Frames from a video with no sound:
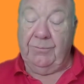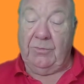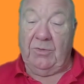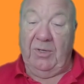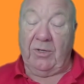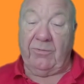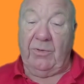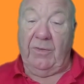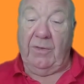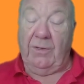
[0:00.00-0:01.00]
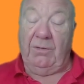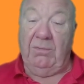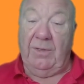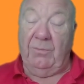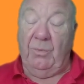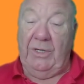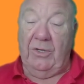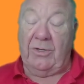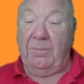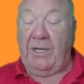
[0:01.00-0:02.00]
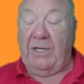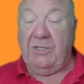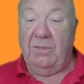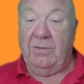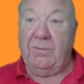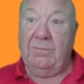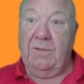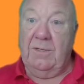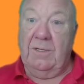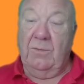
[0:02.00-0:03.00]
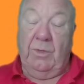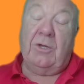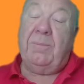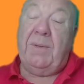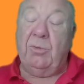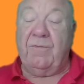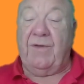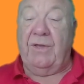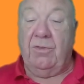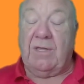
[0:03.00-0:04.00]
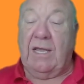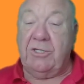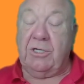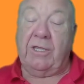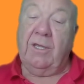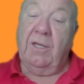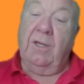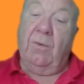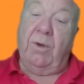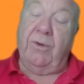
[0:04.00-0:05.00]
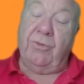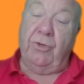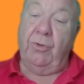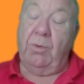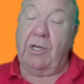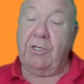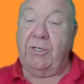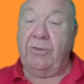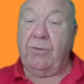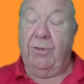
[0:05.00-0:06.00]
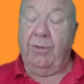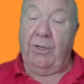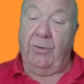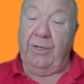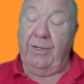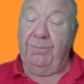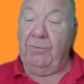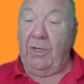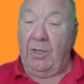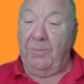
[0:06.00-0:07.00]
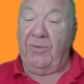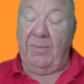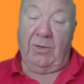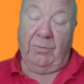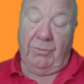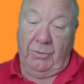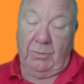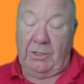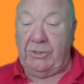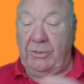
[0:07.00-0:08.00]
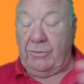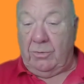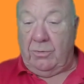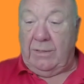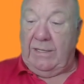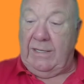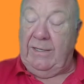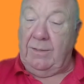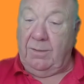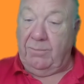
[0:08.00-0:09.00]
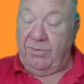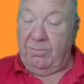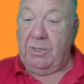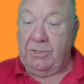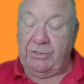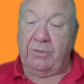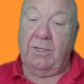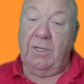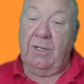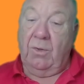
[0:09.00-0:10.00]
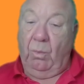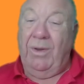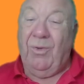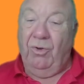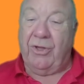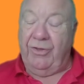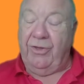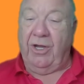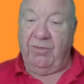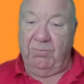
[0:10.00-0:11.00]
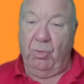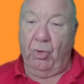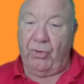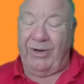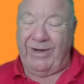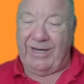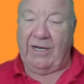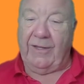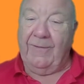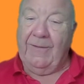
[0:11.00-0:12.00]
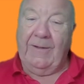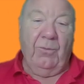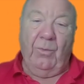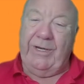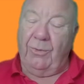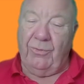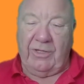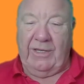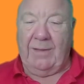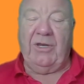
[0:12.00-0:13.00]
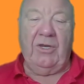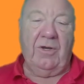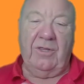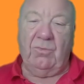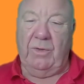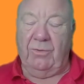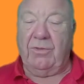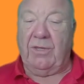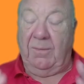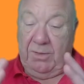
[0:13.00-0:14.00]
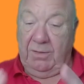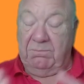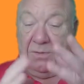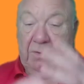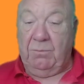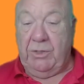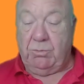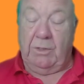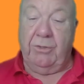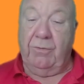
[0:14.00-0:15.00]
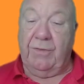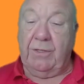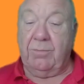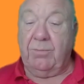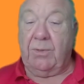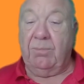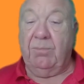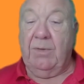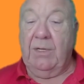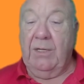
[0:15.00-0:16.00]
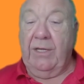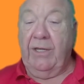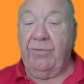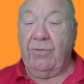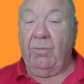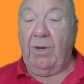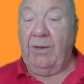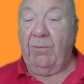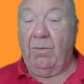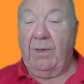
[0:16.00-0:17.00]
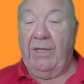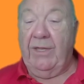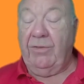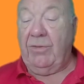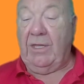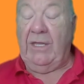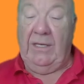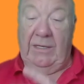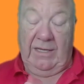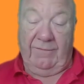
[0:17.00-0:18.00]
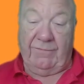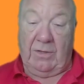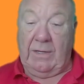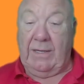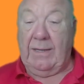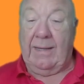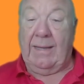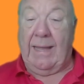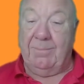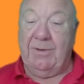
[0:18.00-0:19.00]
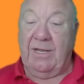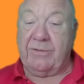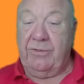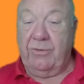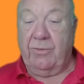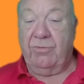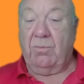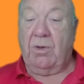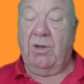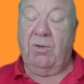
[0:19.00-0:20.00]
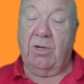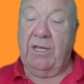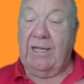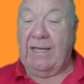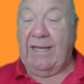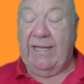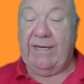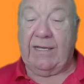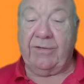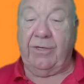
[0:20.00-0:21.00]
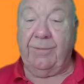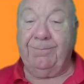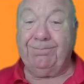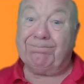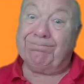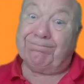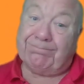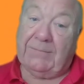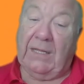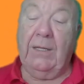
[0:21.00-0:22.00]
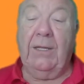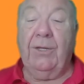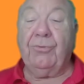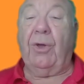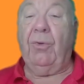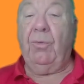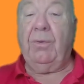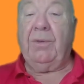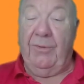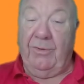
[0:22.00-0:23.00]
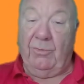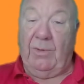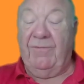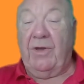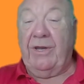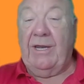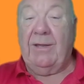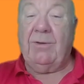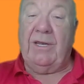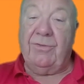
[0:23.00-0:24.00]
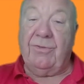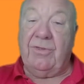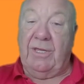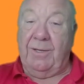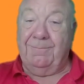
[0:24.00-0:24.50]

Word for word: to be honest with you, we look at patients, we look at people's faces casually, whereas a neurologist or an ophthalmal neurologist or a ophthalmologist will look at the eyes more critically. We don't see that many eyes, we don't see it, but which one do you think's the problem? Is the right, is the left eye abducted or is the right eye adducted? So there is a way of finding out, let's see it.